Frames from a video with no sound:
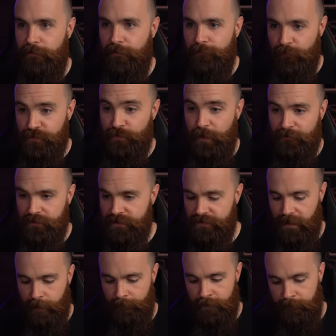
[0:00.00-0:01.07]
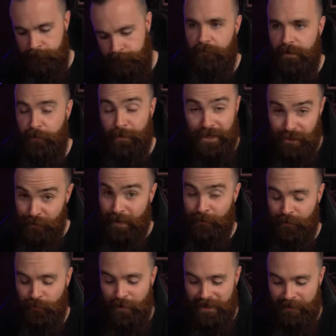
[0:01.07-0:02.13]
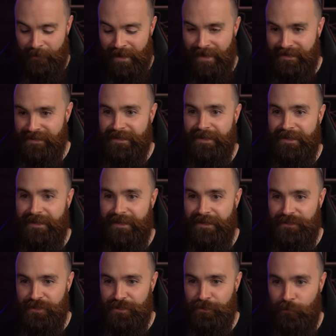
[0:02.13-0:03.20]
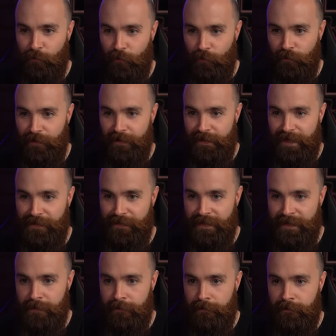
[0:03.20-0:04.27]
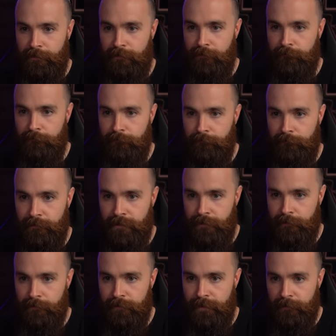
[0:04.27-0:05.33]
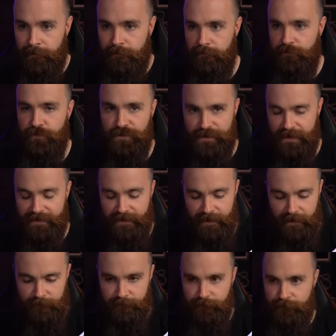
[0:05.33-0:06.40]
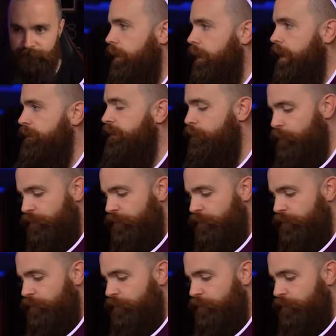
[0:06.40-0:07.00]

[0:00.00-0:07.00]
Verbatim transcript: First we'll have to stop them, and we can do that with one command. Just Thor and then Mjolnir, just like that. And then we'll